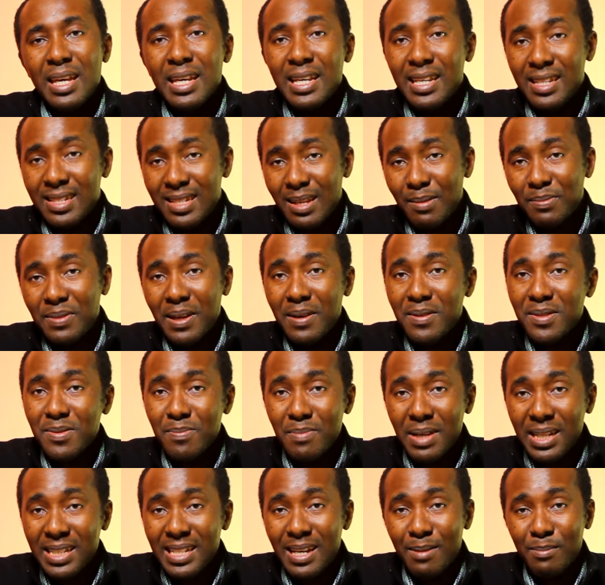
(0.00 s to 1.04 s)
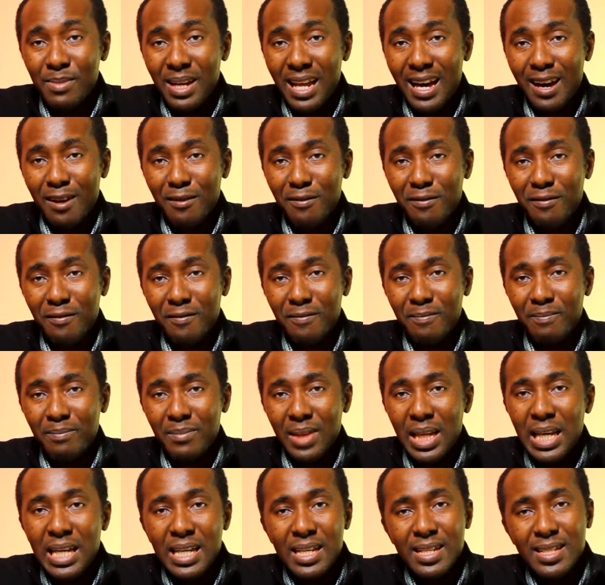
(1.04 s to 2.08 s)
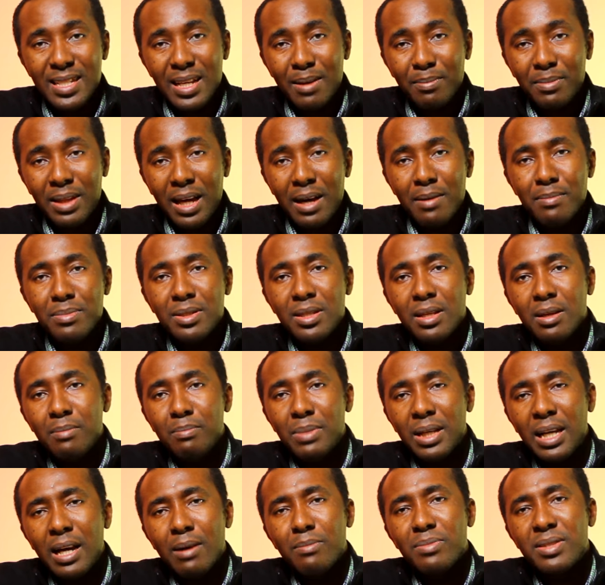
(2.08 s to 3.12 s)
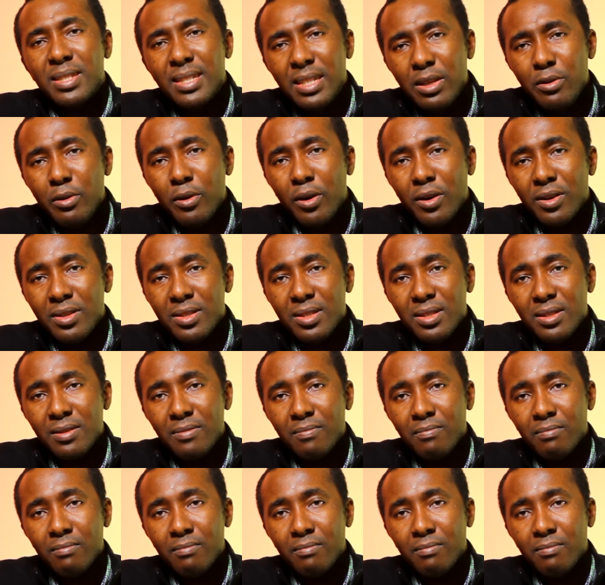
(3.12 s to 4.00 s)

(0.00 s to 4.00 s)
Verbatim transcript: He sometimes makes them laugh. He sometimes becomes serious.